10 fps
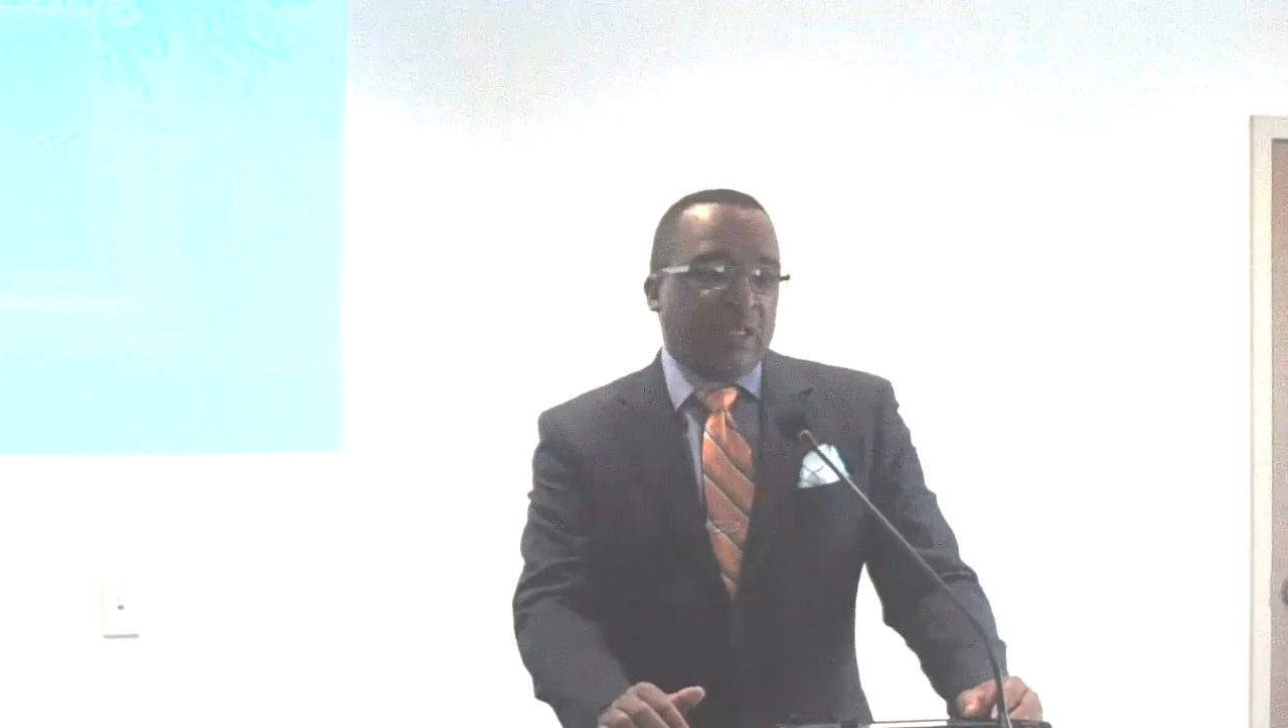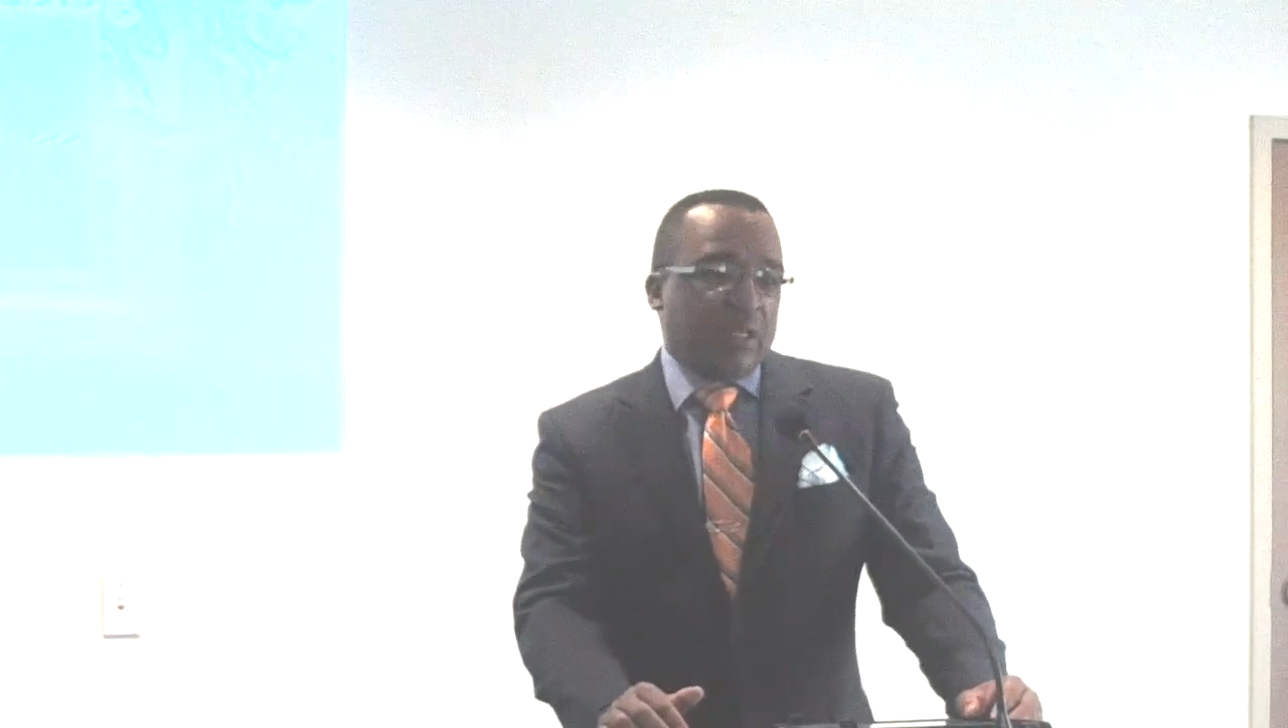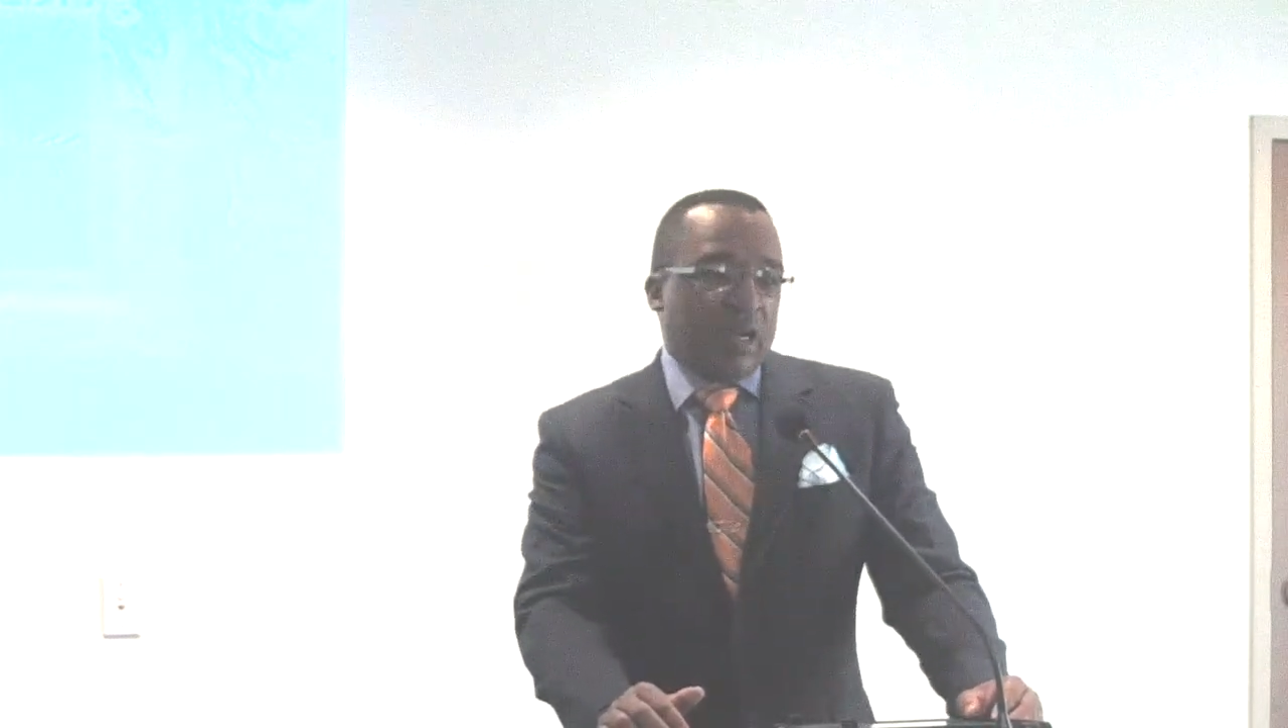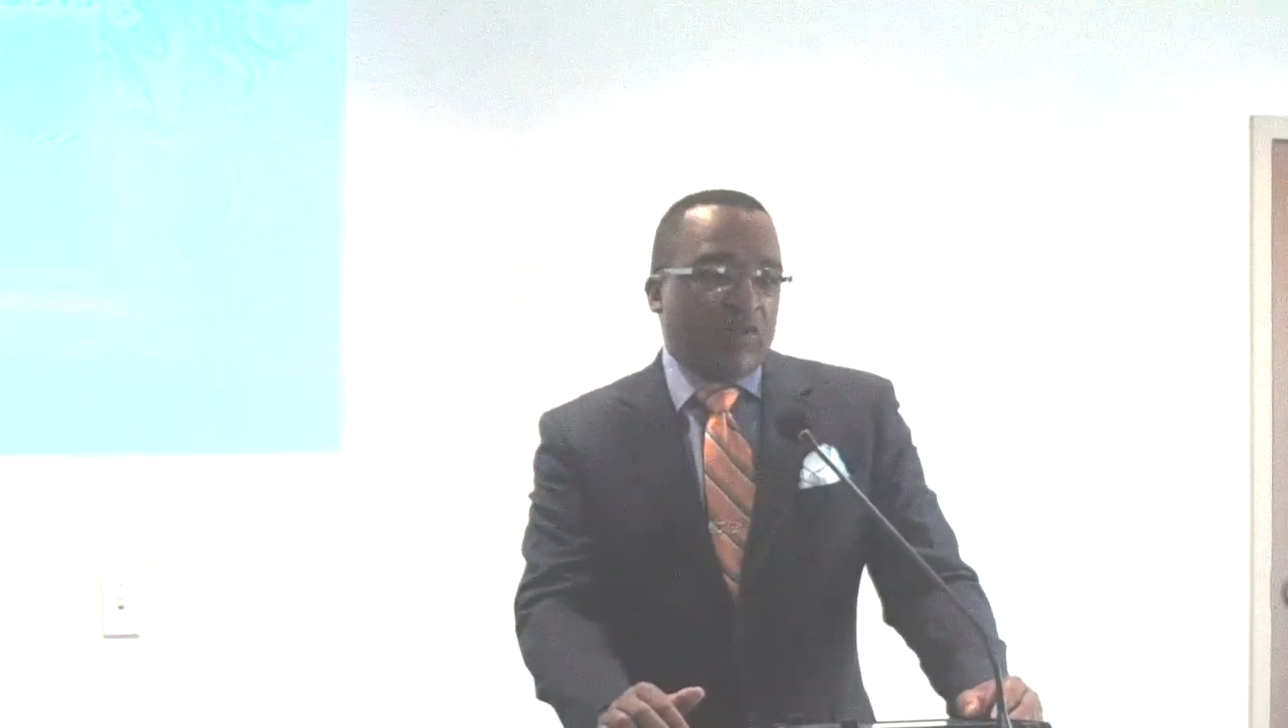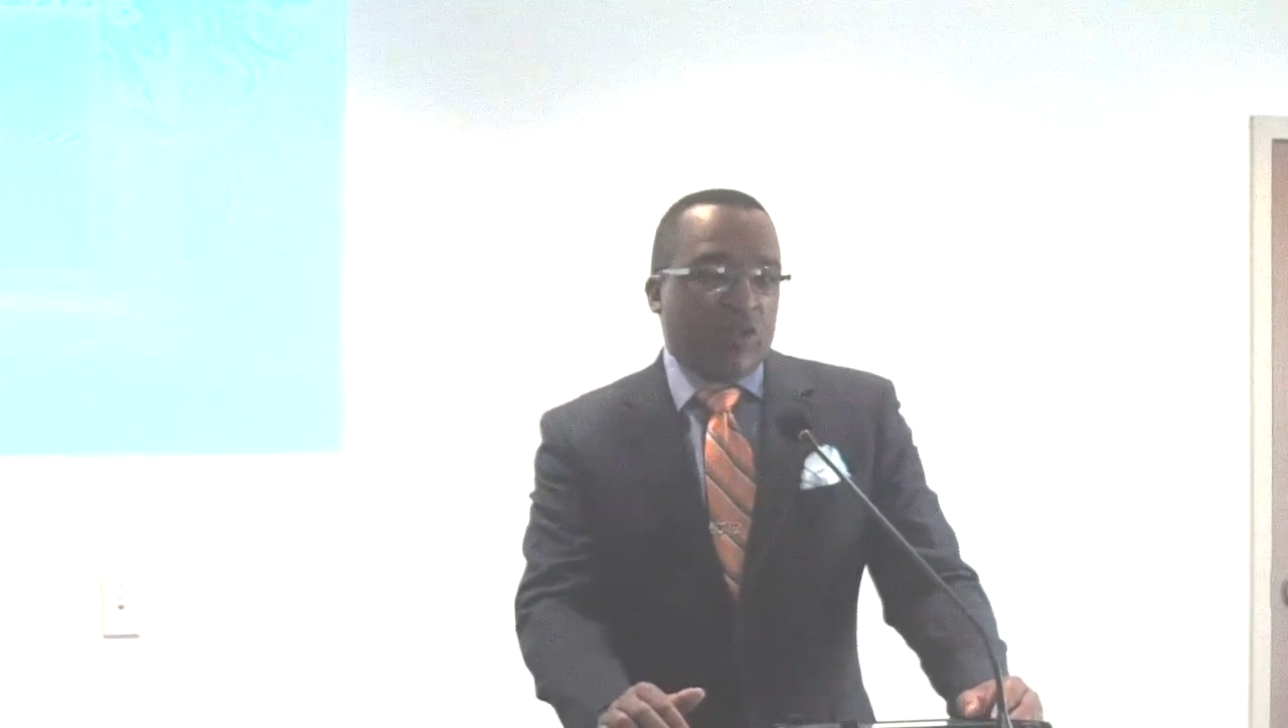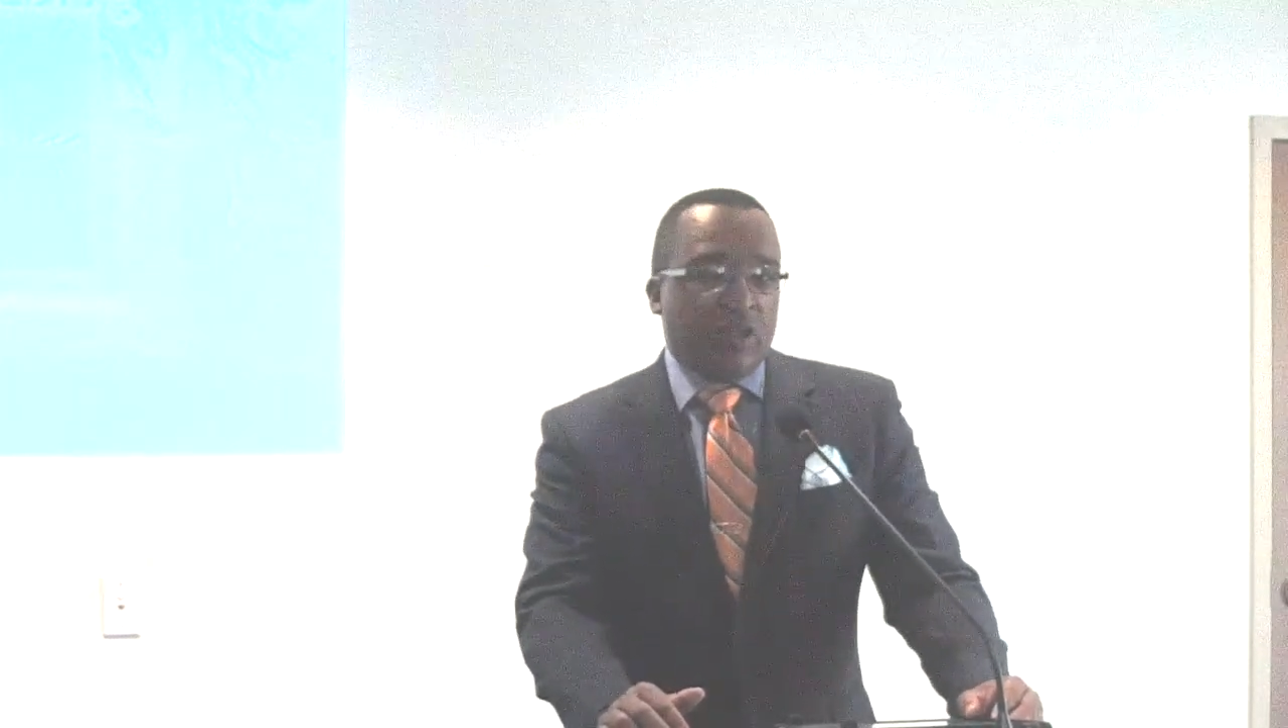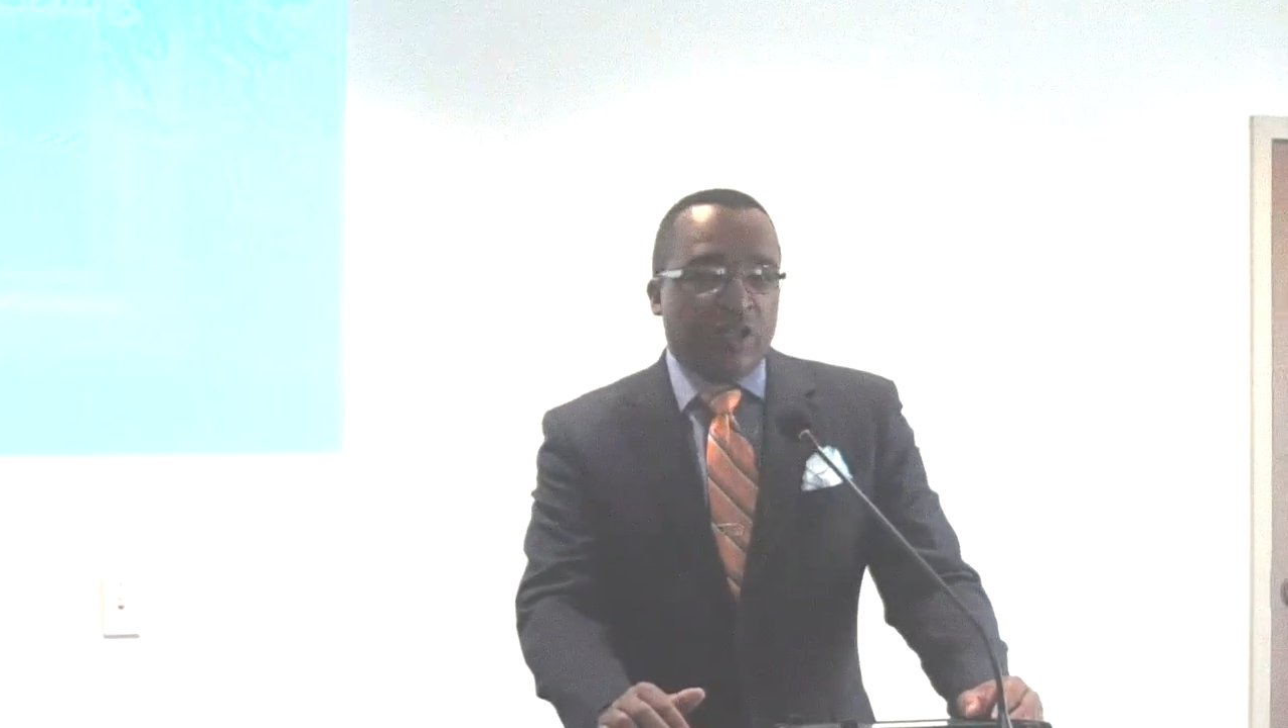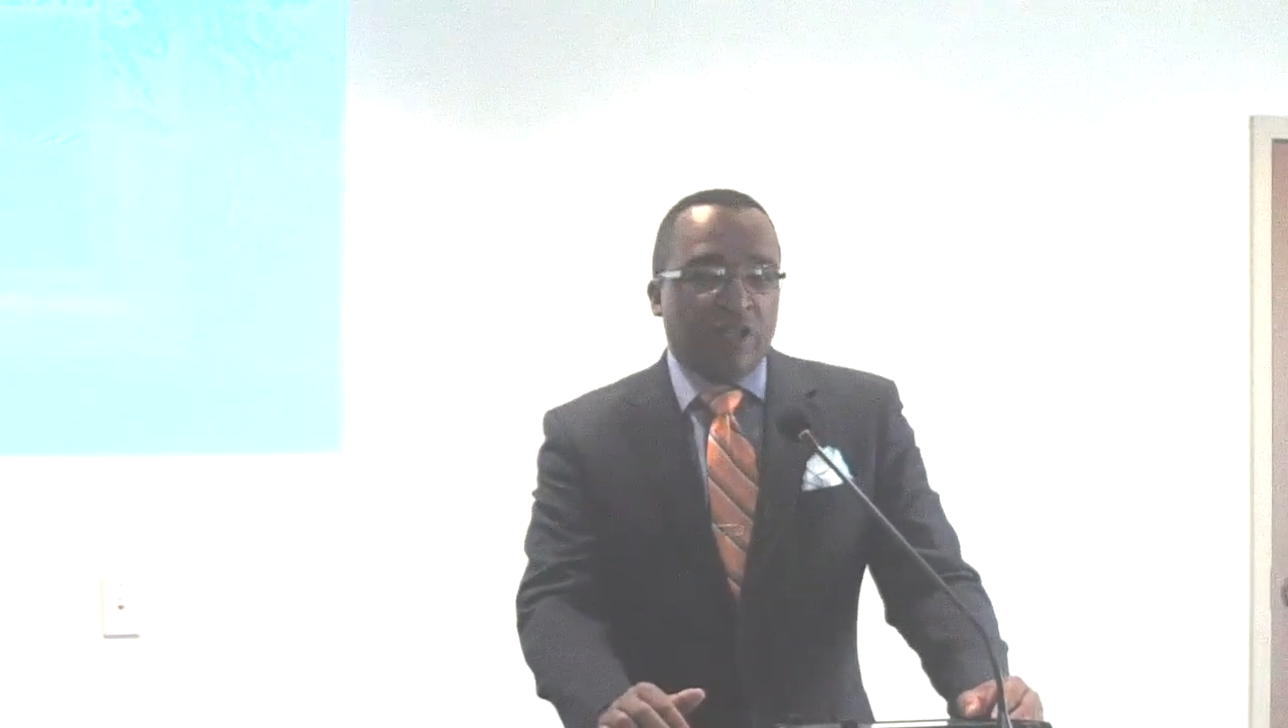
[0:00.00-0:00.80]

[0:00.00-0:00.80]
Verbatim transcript: to cover it.